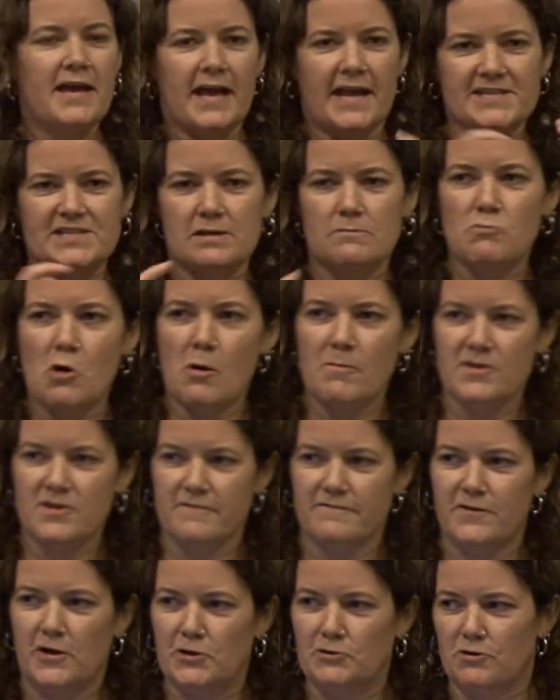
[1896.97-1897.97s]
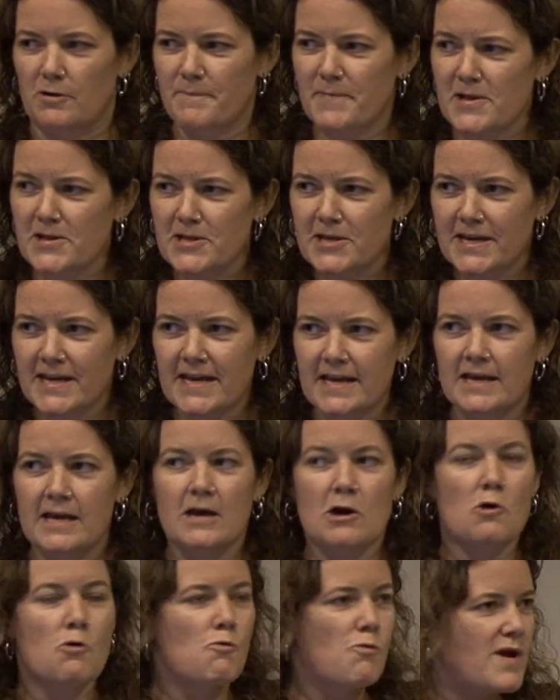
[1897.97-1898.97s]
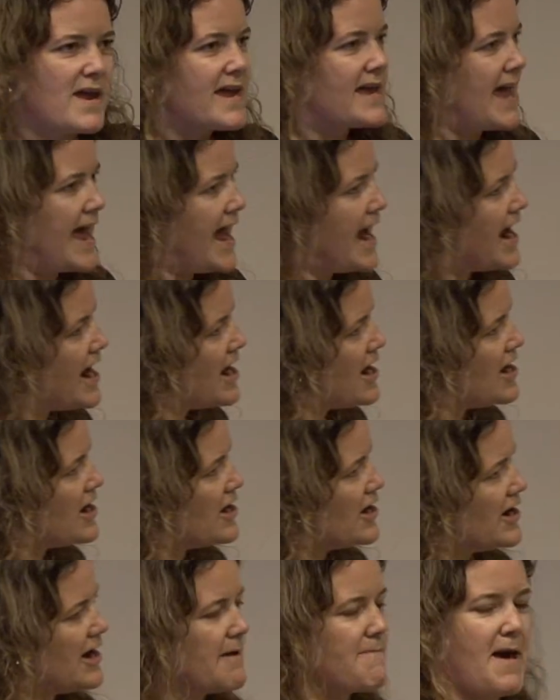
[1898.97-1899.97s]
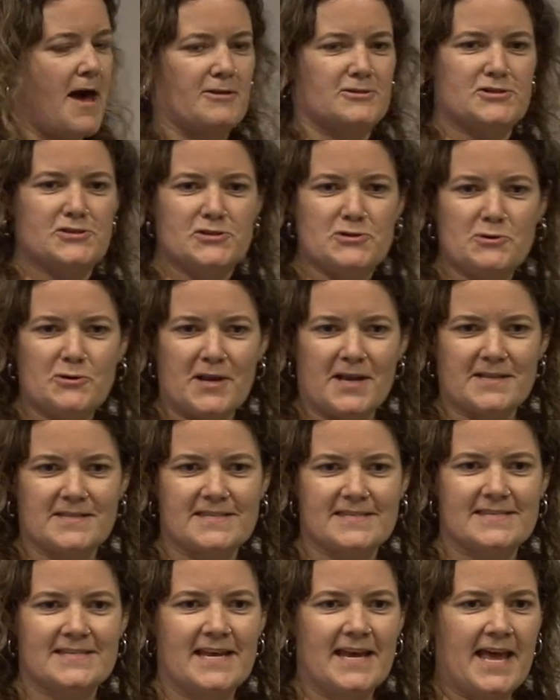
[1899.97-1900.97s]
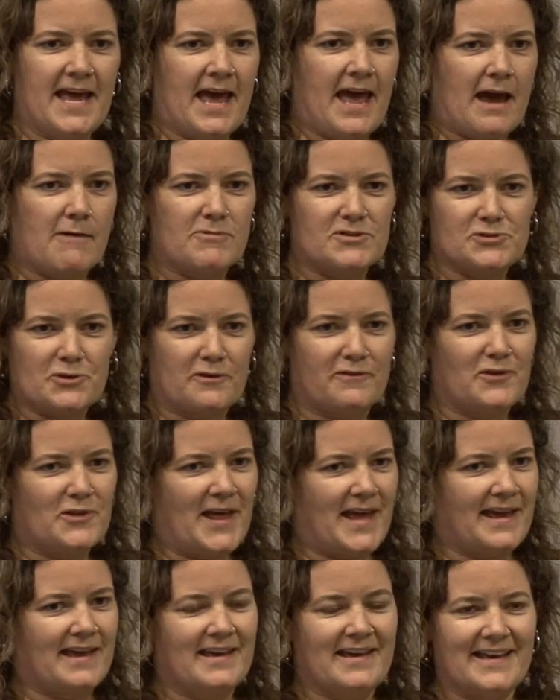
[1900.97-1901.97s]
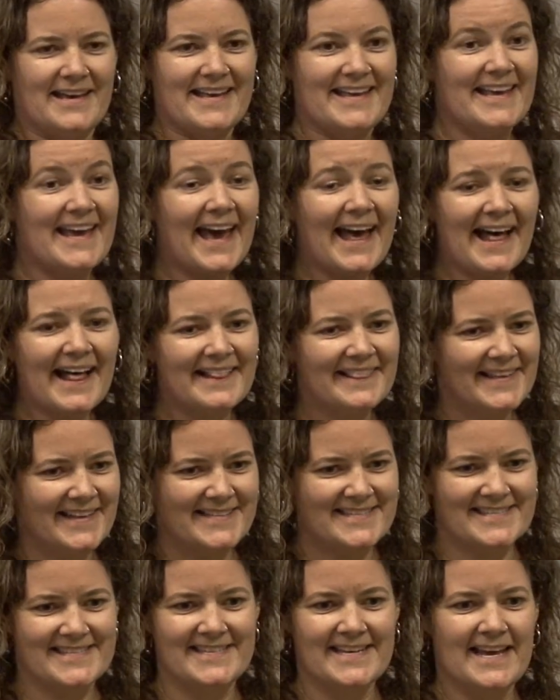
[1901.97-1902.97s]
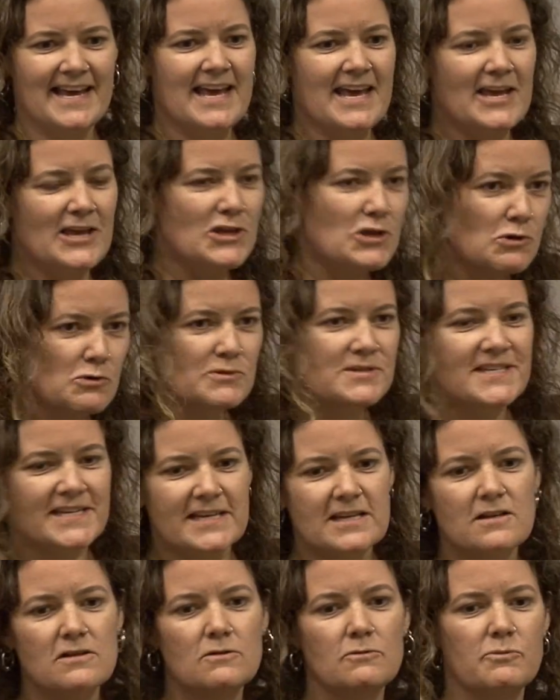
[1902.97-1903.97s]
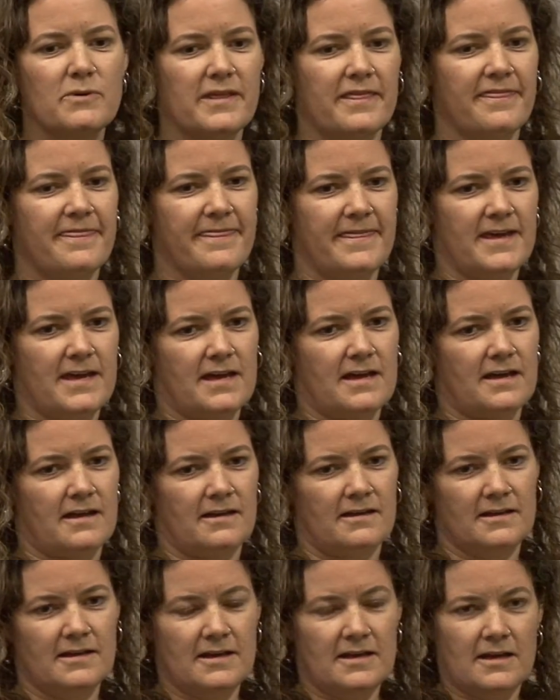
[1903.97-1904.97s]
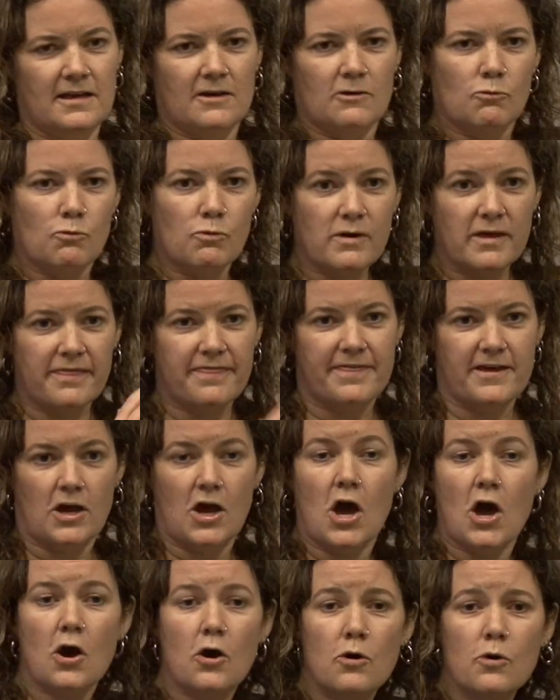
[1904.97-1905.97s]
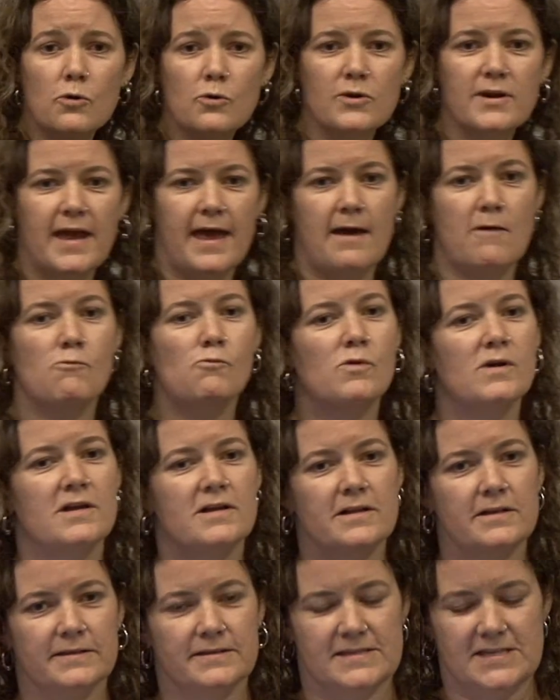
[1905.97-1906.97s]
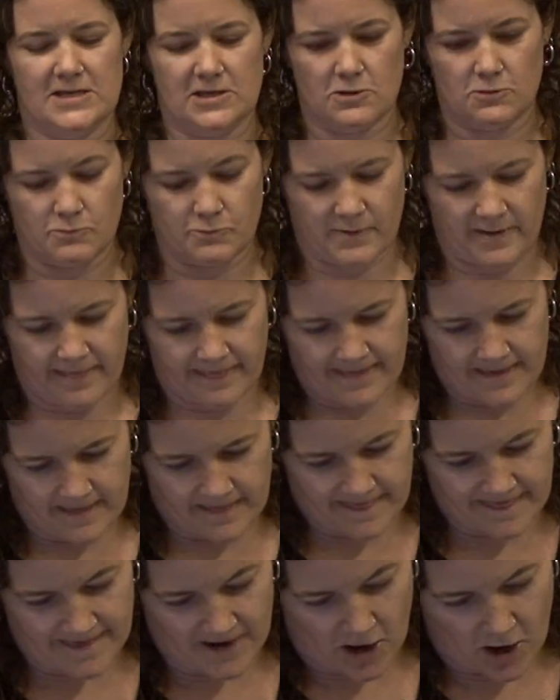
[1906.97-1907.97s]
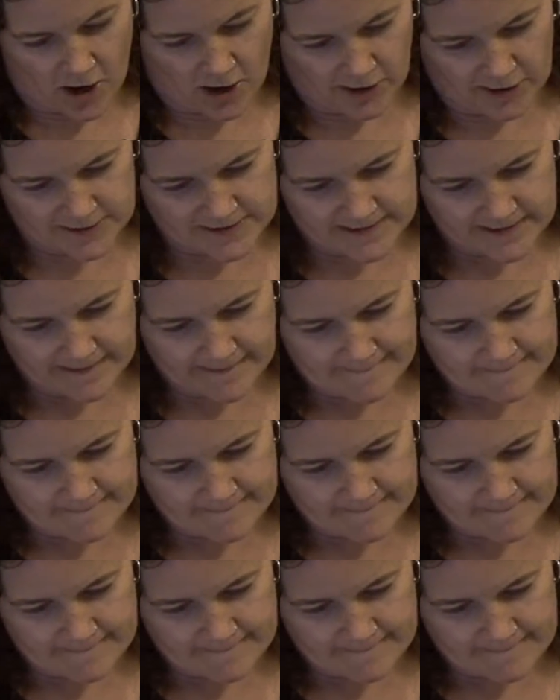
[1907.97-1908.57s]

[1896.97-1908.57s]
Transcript: It's a moment of vulnerability. We care about students, and we sort of are like, yeah, you deal with the code, and we'll deal with the heart.